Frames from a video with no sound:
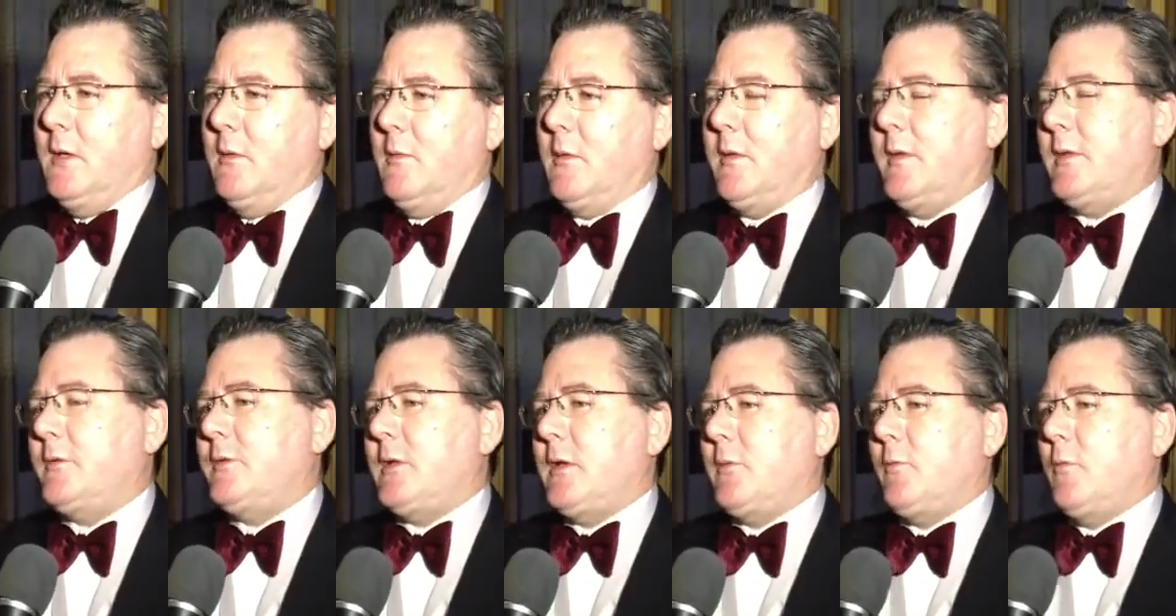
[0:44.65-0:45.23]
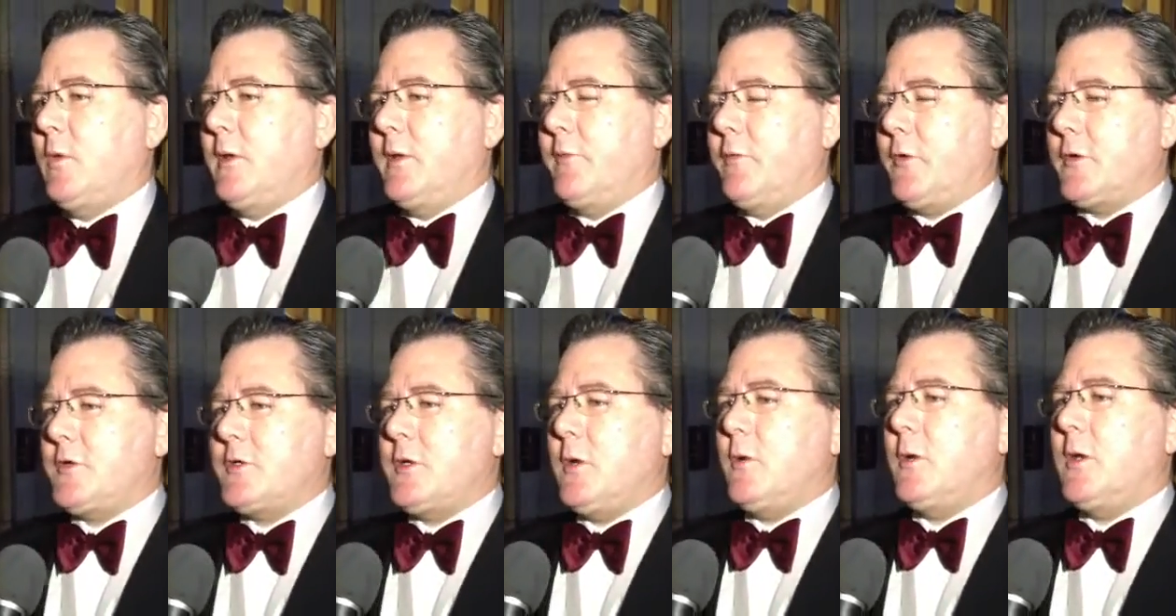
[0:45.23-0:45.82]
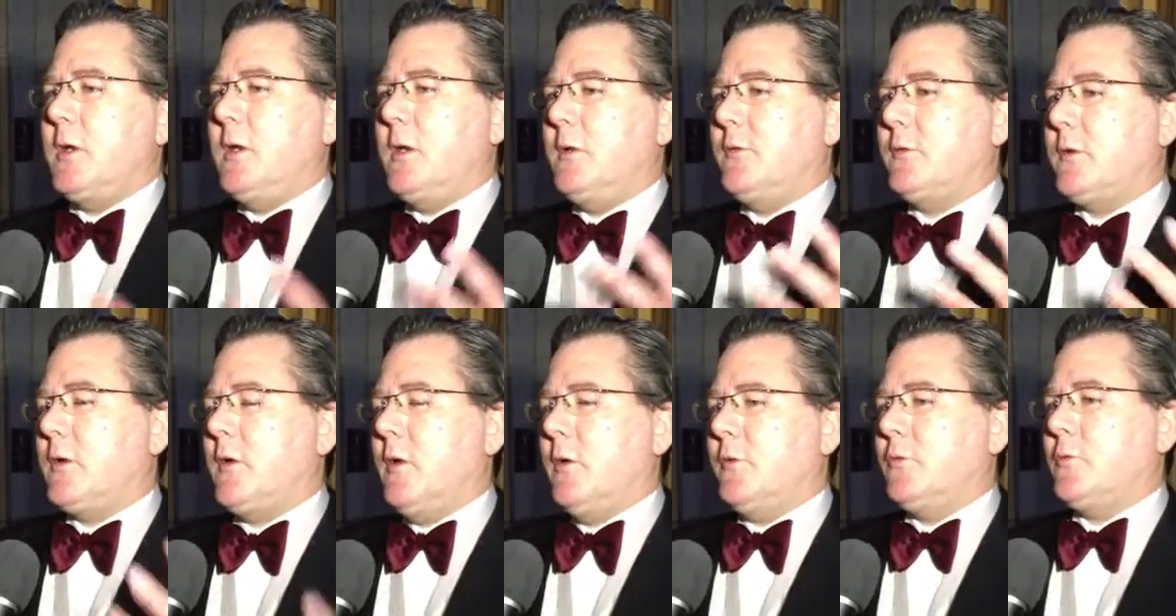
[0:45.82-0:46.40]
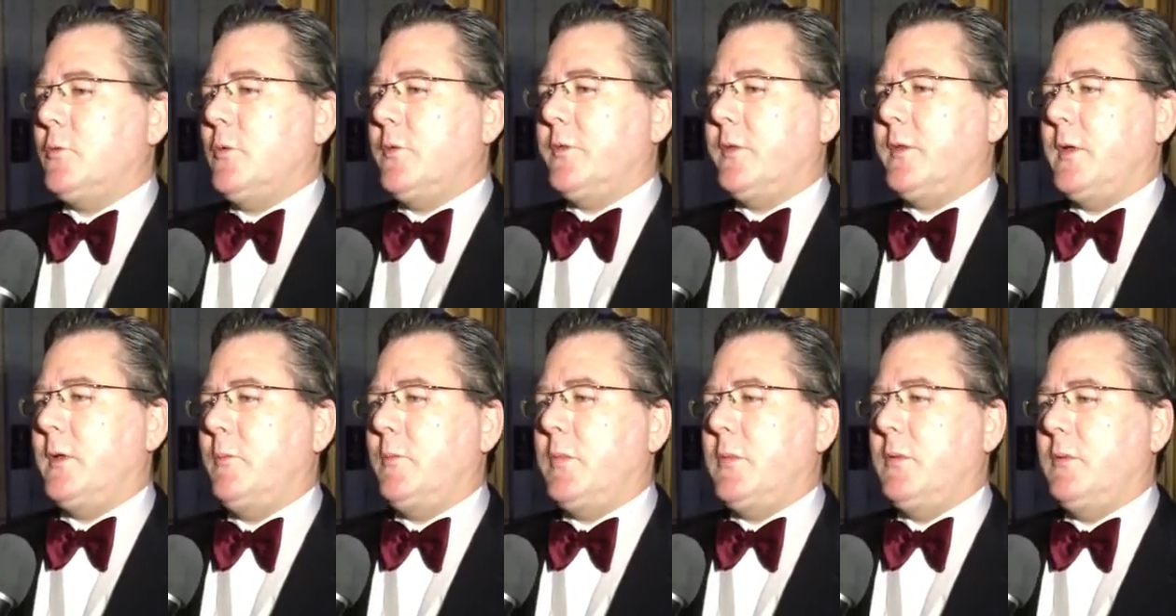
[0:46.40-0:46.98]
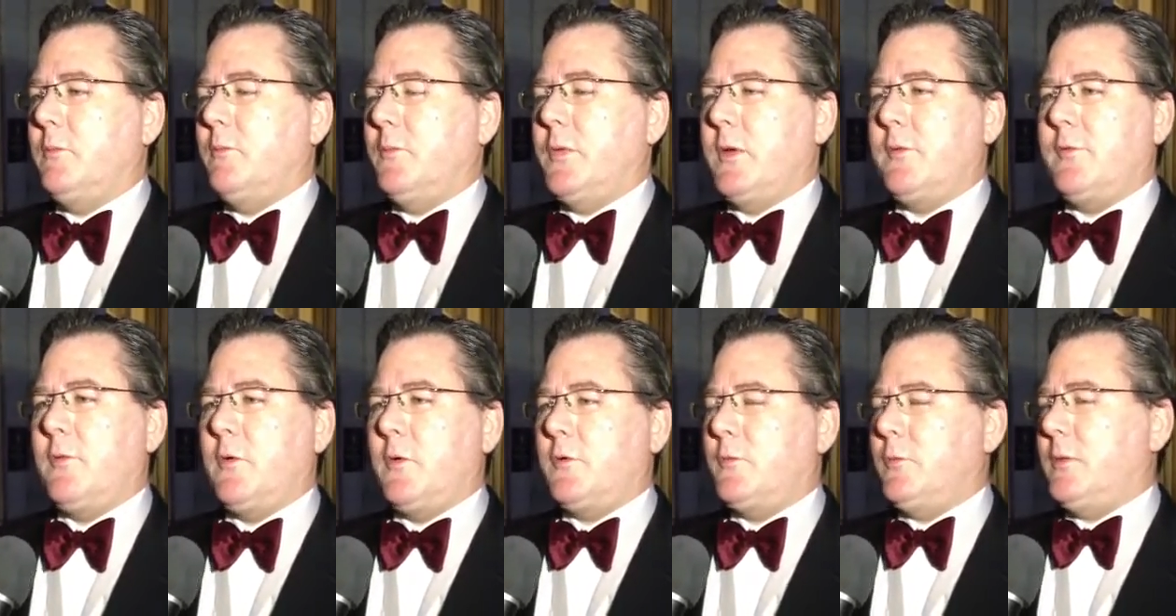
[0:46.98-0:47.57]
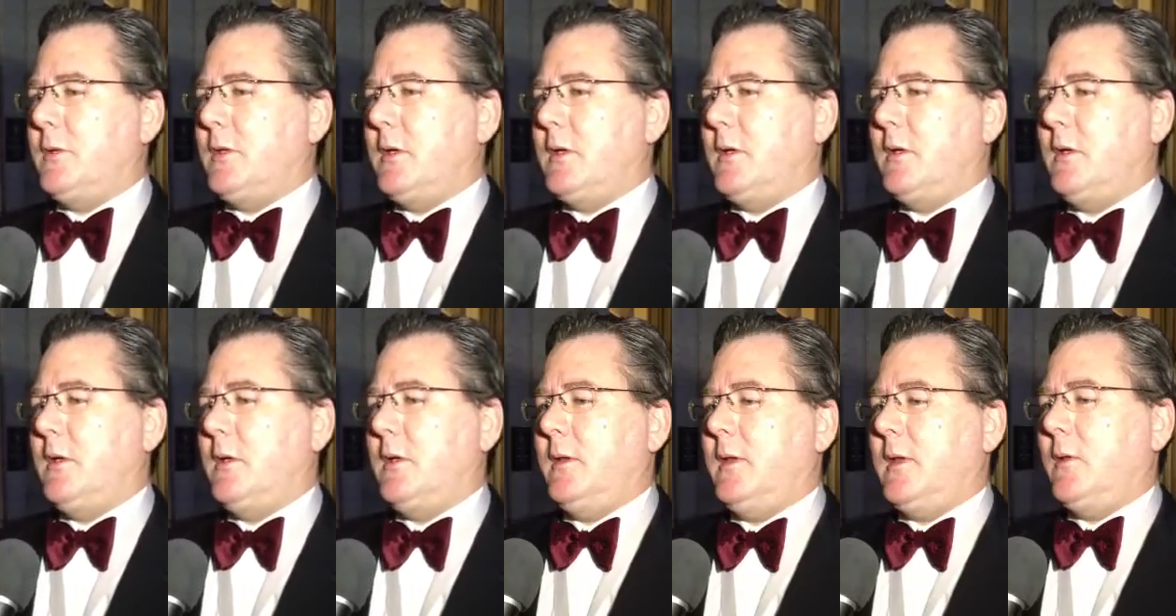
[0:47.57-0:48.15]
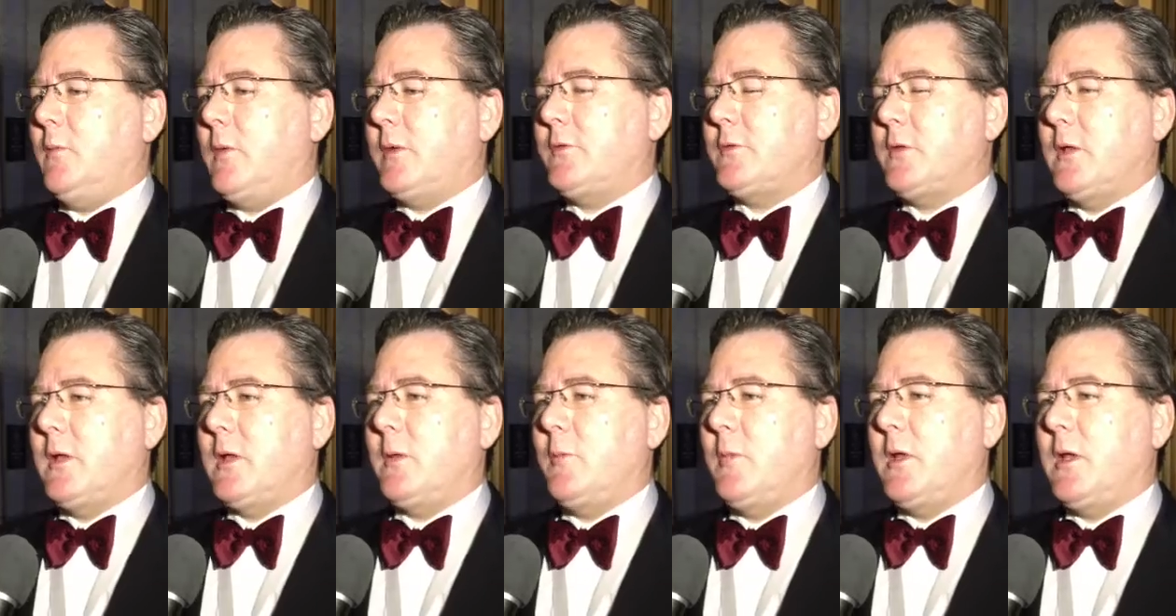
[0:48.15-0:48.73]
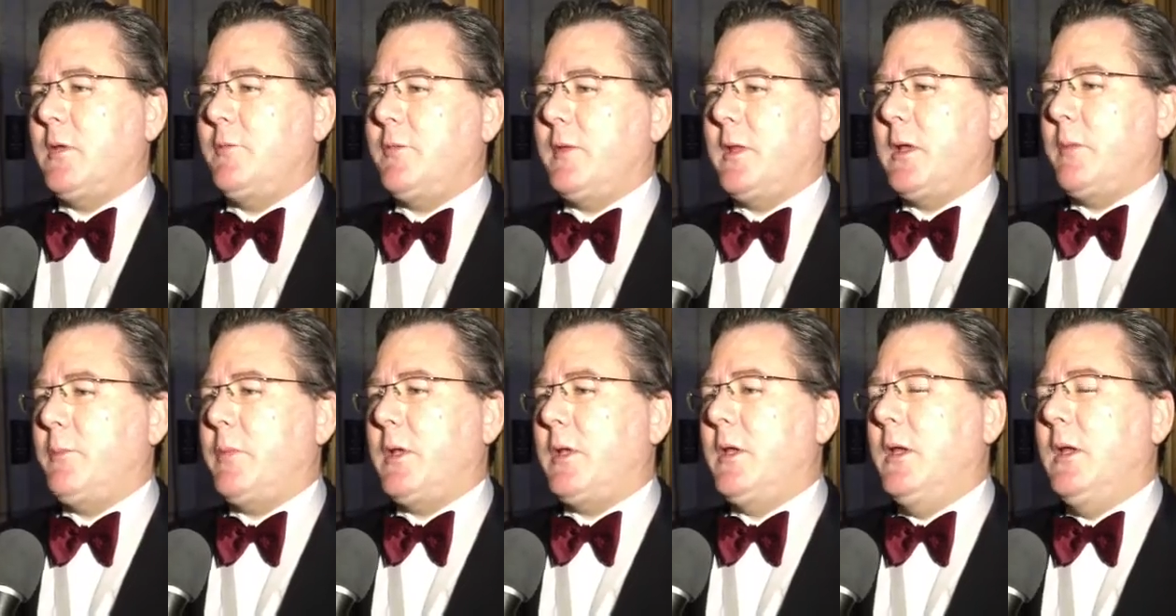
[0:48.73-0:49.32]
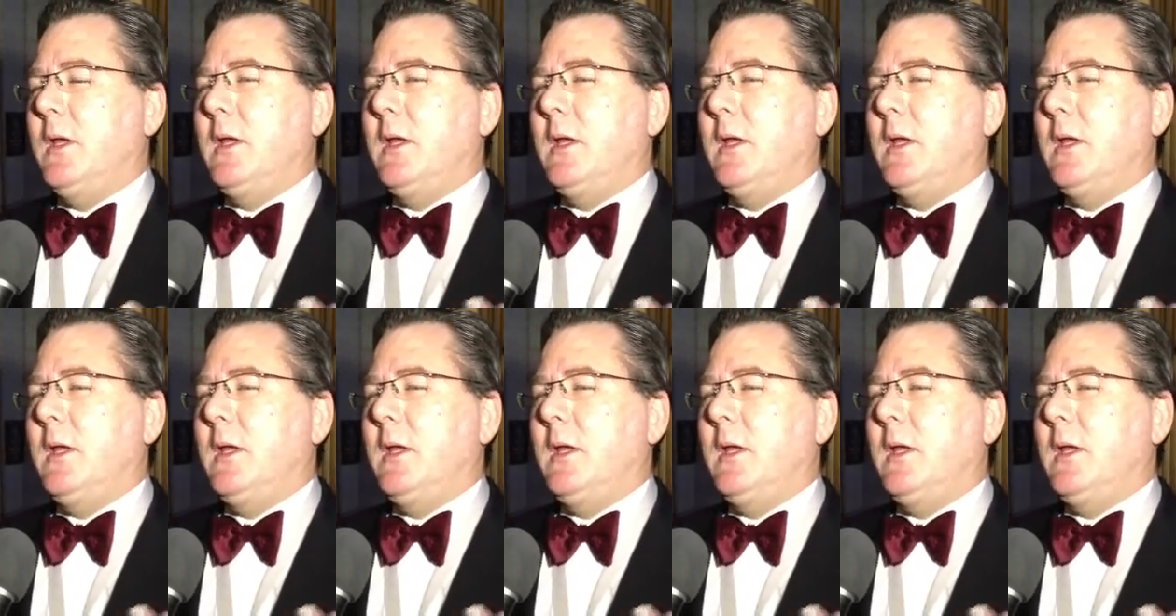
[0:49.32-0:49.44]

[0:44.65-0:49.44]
Well, that's not really for a charity, it's a cultural thing, but of course we did it, and they raised a lot of money for that. But